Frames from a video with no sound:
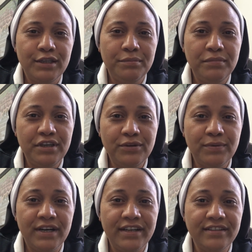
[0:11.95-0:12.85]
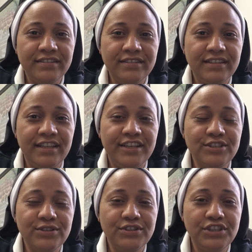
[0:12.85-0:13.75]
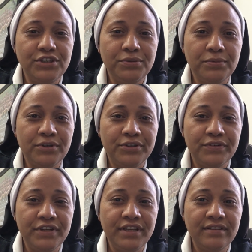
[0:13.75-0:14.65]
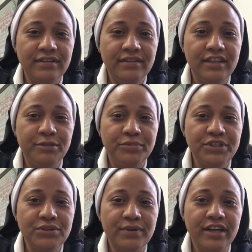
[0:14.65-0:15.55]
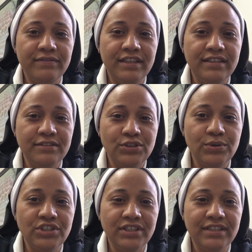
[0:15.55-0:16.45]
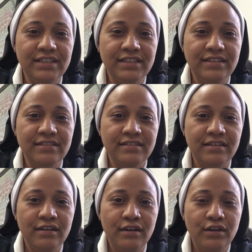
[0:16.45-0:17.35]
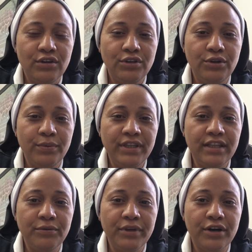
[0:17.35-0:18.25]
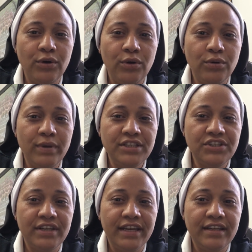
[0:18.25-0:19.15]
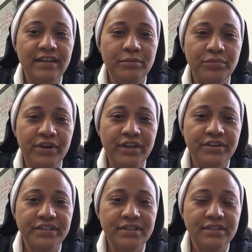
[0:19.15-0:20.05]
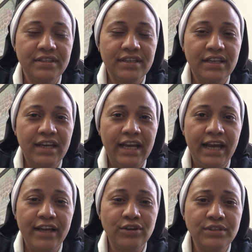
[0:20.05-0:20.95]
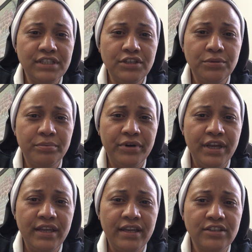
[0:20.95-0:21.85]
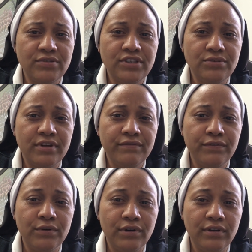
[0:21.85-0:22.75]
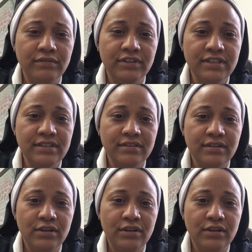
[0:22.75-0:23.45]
Meanwhile, let us continue honoring the prescribed social distance, knowing that we are always united in prayers. I continue praying extra strength for all of us.